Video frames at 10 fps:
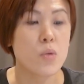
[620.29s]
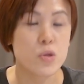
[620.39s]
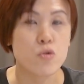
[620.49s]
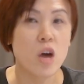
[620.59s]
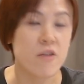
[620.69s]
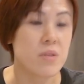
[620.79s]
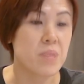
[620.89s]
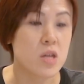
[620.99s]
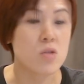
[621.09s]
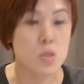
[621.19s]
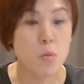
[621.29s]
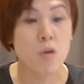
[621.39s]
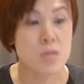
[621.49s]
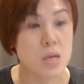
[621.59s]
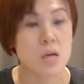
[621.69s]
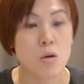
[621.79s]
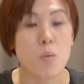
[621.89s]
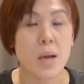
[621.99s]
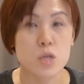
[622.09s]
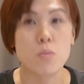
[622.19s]
we do not have the beetle on the small circle go
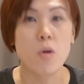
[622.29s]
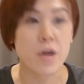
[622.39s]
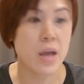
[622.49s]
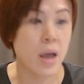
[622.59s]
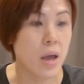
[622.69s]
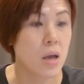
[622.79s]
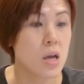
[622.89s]
back to point A.